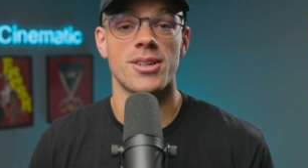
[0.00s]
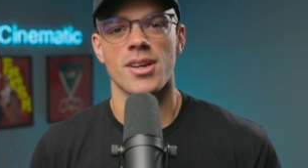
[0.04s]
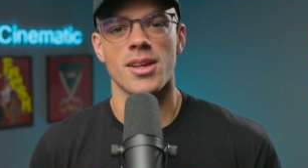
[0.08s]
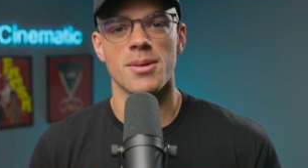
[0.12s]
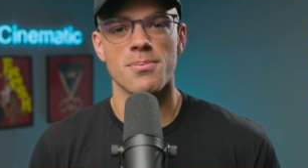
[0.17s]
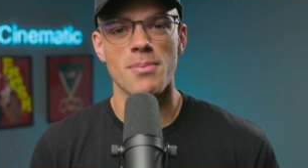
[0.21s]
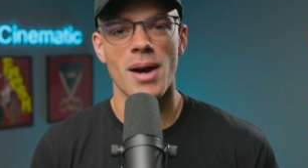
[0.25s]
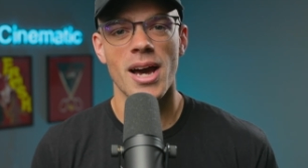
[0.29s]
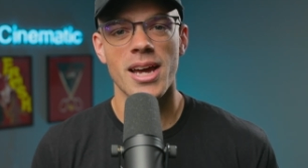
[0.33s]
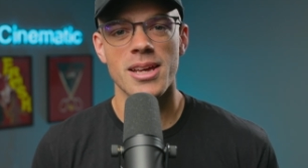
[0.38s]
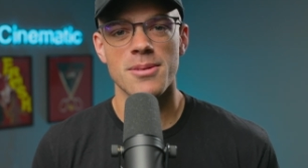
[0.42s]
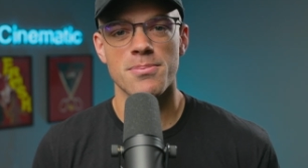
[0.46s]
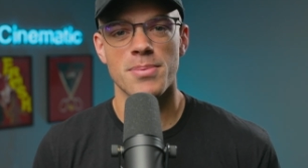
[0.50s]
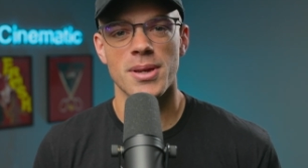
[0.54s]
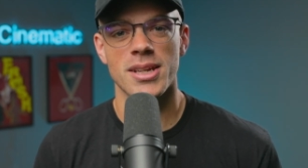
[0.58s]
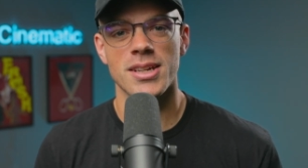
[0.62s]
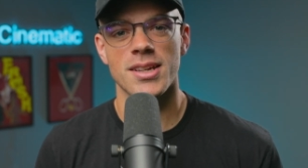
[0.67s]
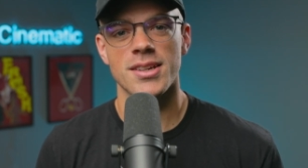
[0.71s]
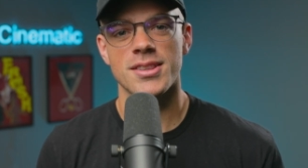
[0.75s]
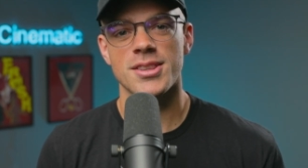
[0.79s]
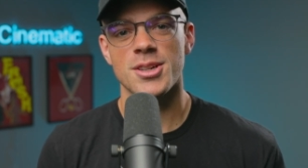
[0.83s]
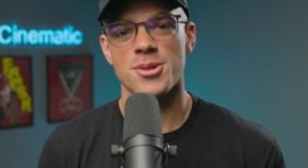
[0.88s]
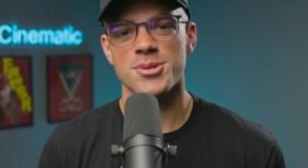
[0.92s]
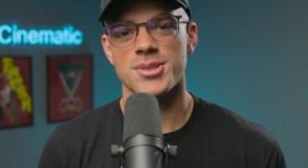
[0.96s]
In my
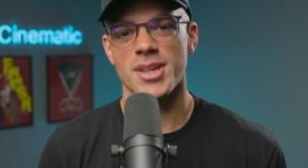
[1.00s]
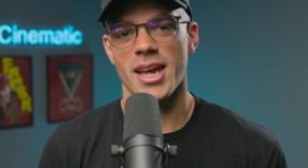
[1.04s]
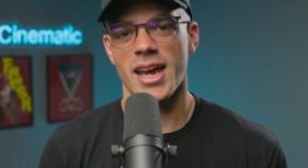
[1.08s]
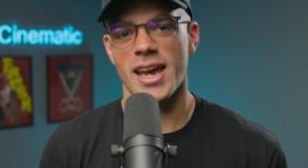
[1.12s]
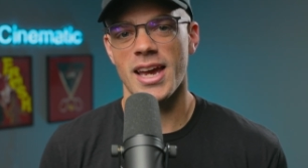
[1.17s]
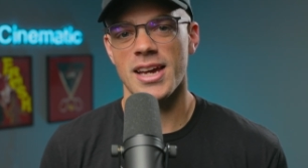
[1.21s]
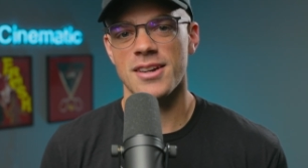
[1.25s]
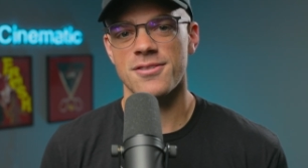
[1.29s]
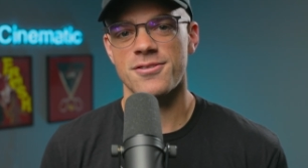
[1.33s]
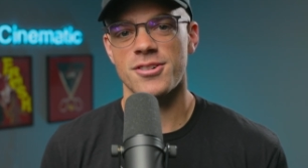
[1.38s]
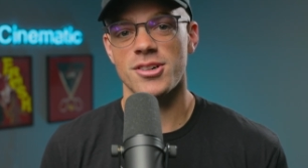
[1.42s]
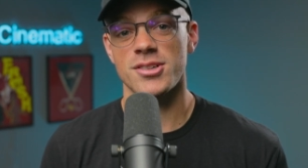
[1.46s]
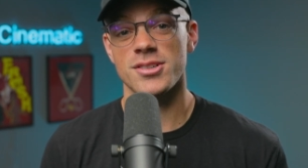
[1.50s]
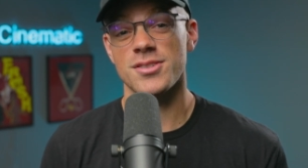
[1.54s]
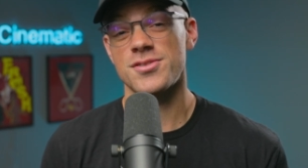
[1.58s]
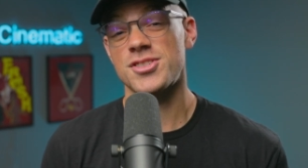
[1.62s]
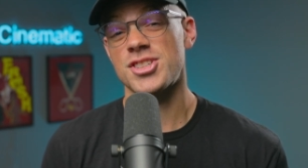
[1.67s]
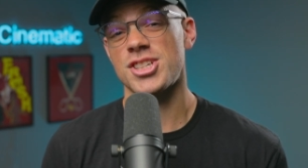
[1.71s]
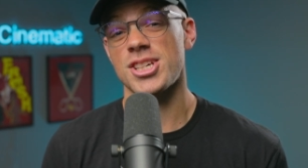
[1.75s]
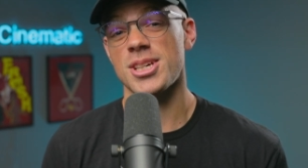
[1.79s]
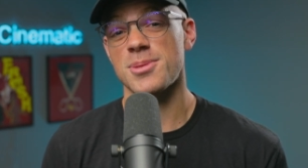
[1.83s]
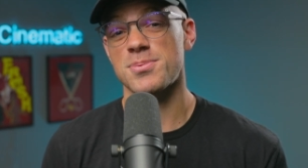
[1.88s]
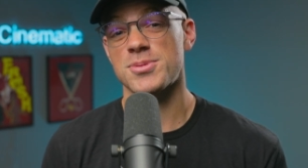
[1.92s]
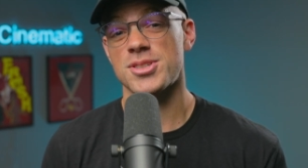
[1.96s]
opinion, there's a handful of
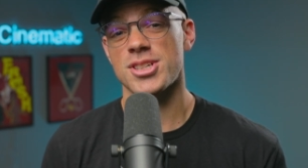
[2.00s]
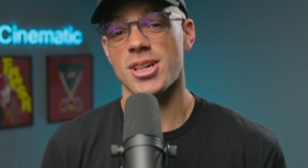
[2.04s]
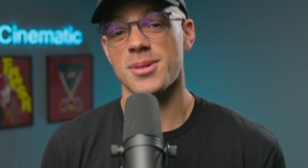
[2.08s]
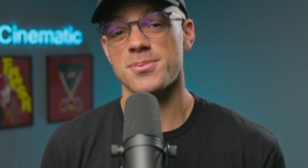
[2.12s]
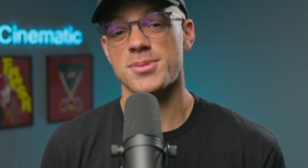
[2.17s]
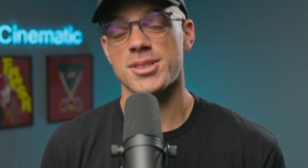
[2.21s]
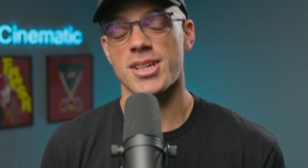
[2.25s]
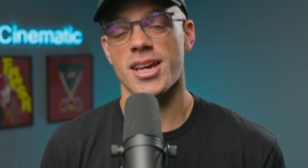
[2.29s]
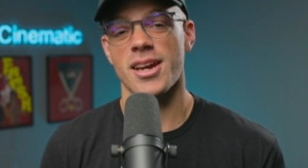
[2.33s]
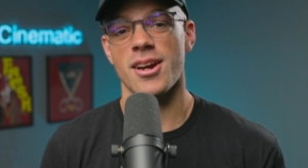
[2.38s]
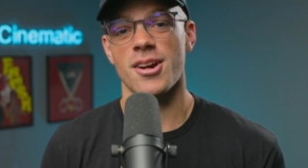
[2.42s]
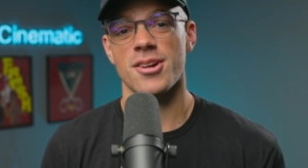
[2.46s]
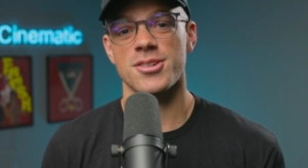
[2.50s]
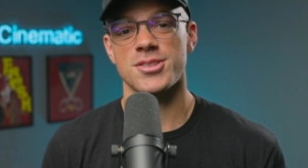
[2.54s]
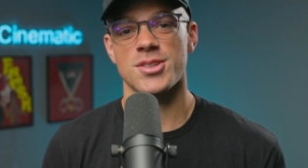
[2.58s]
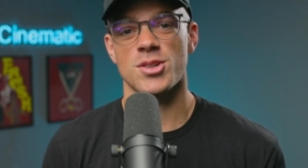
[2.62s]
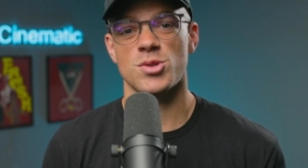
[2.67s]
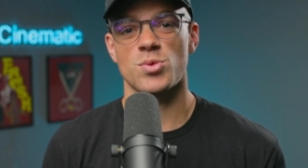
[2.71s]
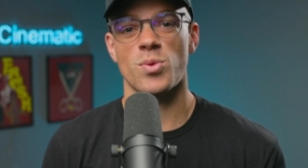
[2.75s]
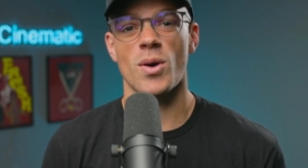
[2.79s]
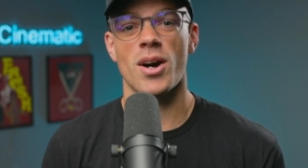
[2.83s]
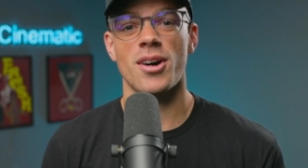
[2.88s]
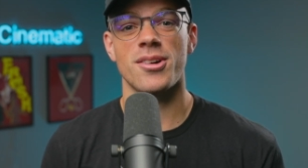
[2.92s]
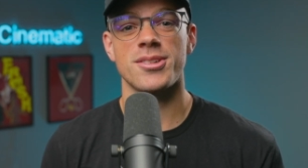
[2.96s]
cheap jump scares
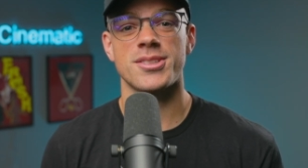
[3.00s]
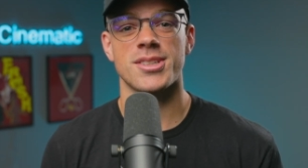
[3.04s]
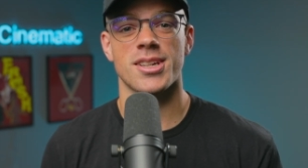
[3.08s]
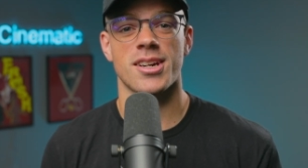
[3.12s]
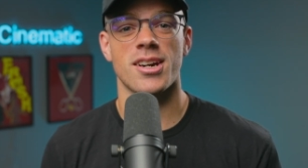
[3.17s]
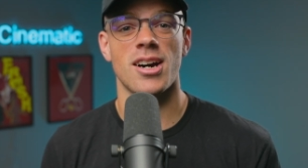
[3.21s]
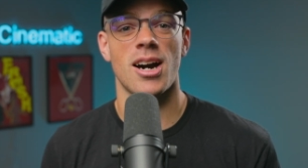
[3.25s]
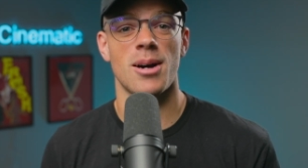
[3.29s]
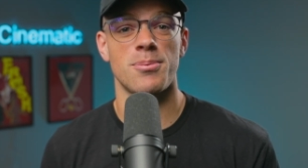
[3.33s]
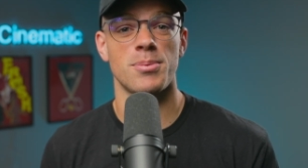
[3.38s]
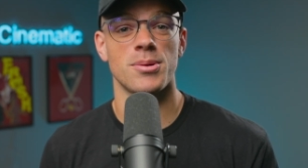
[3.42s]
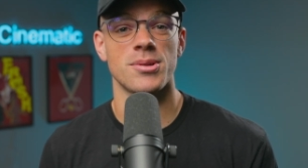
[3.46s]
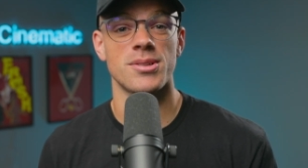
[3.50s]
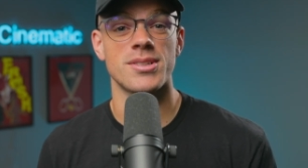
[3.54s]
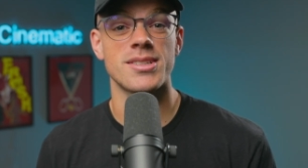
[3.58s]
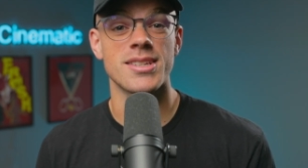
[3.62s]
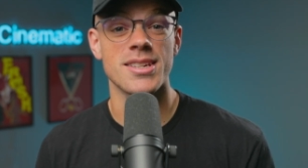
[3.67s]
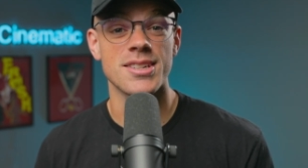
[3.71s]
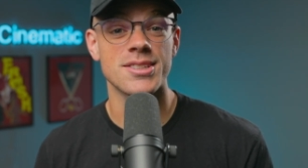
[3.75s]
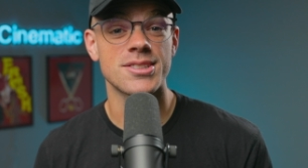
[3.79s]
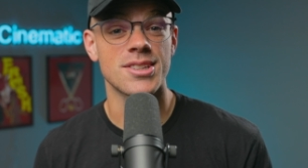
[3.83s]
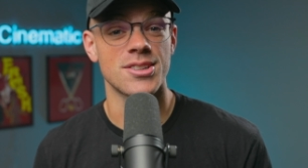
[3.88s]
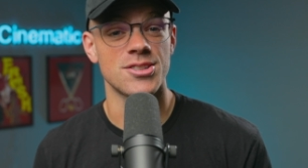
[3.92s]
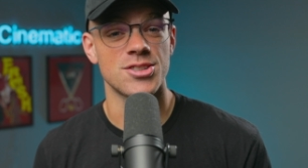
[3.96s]
as well as a couple
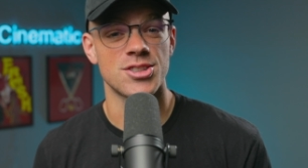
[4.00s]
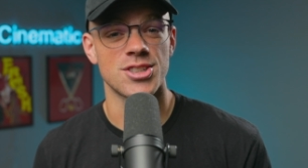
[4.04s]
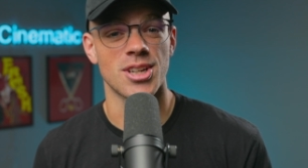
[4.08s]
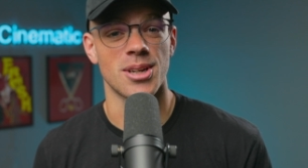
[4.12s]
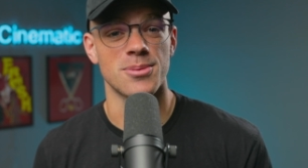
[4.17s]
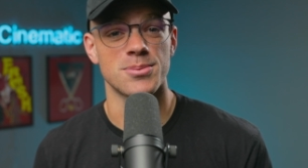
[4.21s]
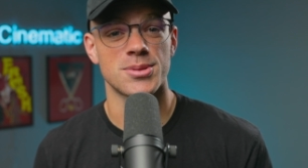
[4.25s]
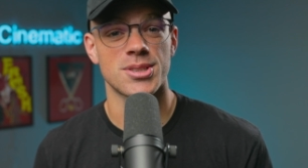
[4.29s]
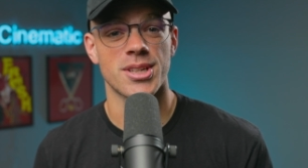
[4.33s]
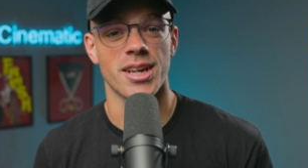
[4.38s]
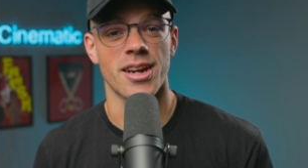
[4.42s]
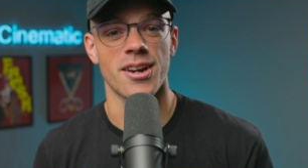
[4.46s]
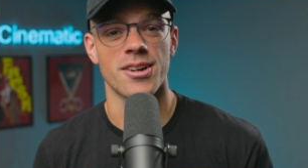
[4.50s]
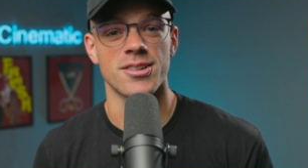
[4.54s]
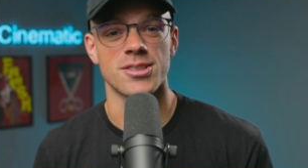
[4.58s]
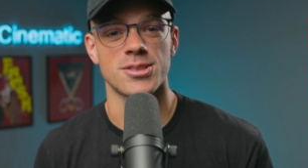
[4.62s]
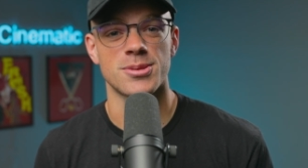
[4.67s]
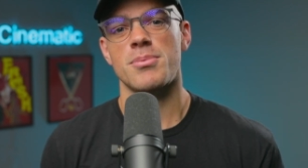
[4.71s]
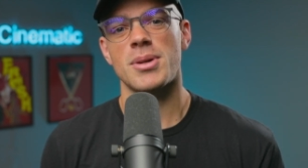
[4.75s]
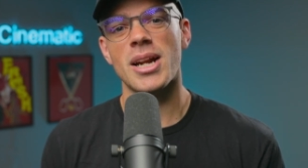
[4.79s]
decent jump scares,